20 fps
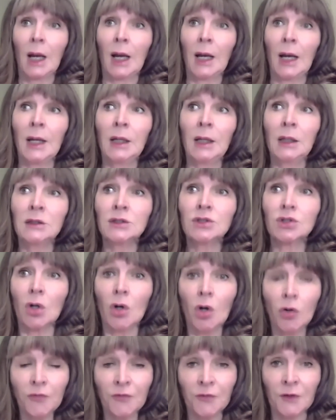And
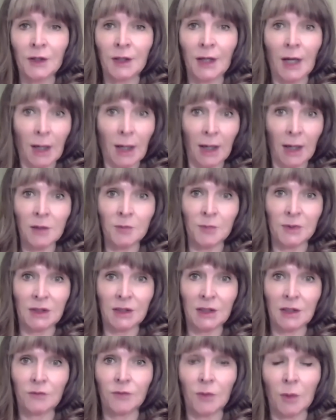often, I
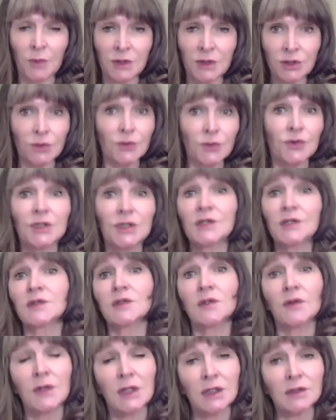believe, when we do
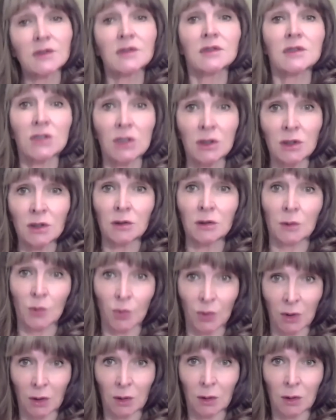things in the external
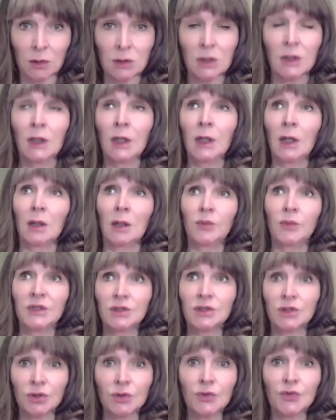world and
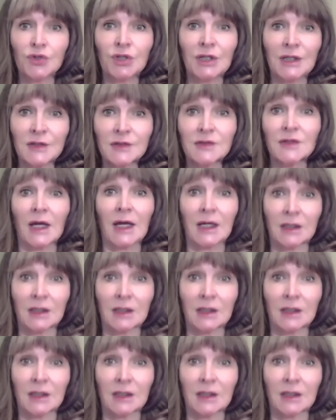we do things